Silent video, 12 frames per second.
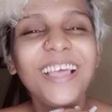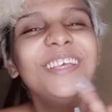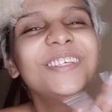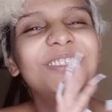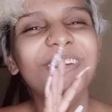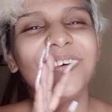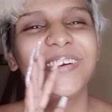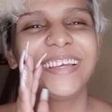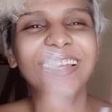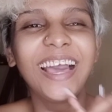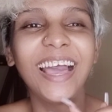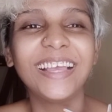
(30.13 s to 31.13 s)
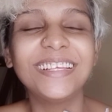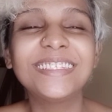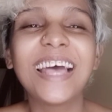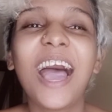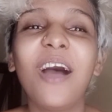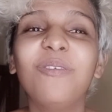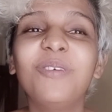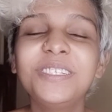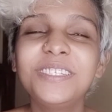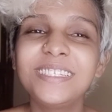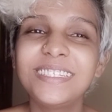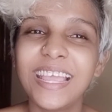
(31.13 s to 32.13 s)
So, guys, I want
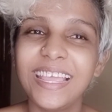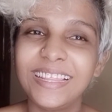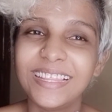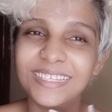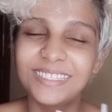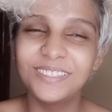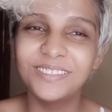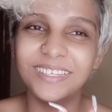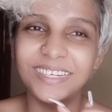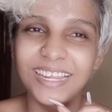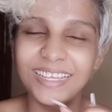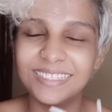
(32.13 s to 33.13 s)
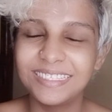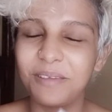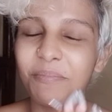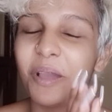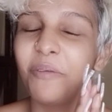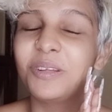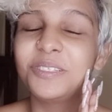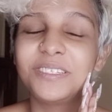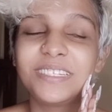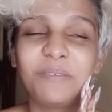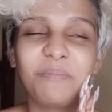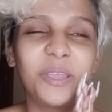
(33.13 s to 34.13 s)
to take this to the next step. I want to
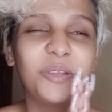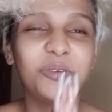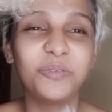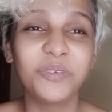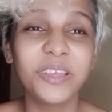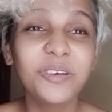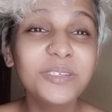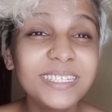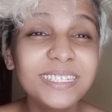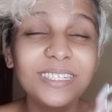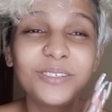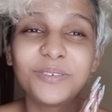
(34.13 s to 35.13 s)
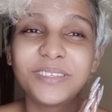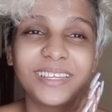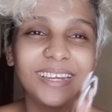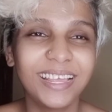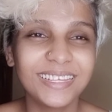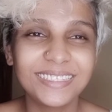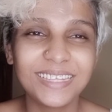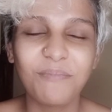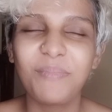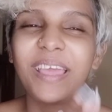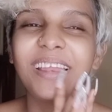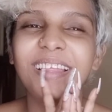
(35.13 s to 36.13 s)
take my curiosity to the next
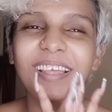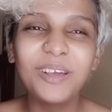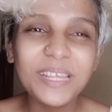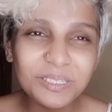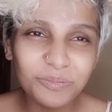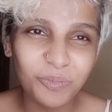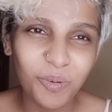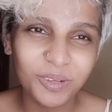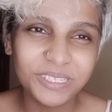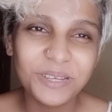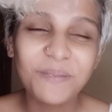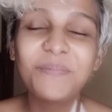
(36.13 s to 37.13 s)
step. And guess what?